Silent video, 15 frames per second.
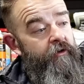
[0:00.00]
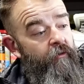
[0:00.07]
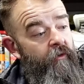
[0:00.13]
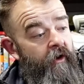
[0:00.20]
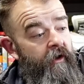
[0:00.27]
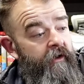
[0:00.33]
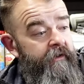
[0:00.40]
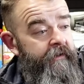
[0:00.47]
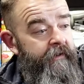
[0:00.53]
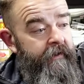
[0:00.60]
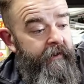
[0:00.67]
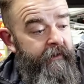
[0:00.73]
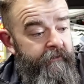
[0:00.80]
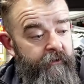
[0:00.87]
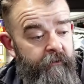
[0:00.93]
the wall, and then
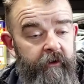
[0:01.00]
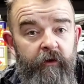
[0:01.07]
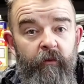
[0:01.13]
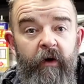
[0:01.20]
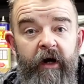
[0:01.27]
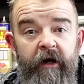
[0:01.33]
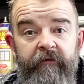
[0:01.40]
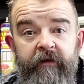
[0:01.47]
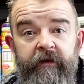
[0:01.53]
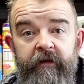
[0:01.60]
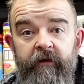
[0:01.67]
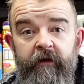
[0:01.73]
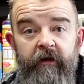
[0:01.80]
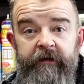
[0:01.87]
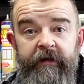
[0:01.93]
I'll do all the wiring
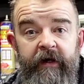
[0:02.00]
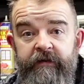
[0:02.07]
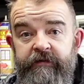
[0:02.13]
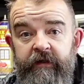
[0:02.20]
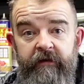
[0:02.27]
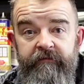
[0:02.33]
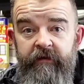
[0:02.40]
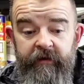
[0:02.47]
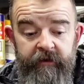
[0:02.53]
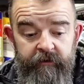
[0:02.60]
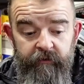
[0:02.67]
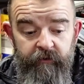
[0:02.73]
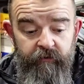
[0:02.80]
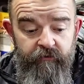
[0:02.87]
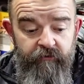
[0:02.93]
all nice and everything will
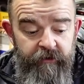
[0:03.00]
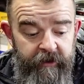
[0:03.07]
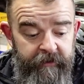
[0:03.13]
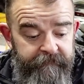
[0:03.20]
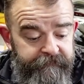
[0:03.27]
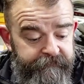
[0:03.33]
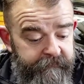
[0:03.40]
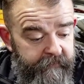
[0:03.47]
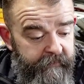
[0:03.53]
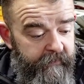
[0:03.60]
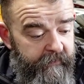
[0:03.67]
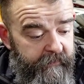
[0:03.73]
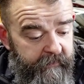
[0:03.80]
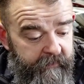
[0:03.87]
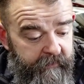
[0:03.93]
look great.
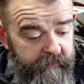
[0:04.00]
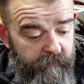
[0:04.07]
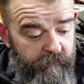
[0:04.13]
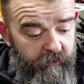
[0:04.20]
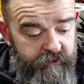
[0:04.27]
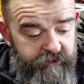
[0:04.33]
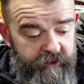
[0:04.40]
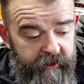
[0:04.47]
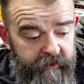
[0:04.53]
But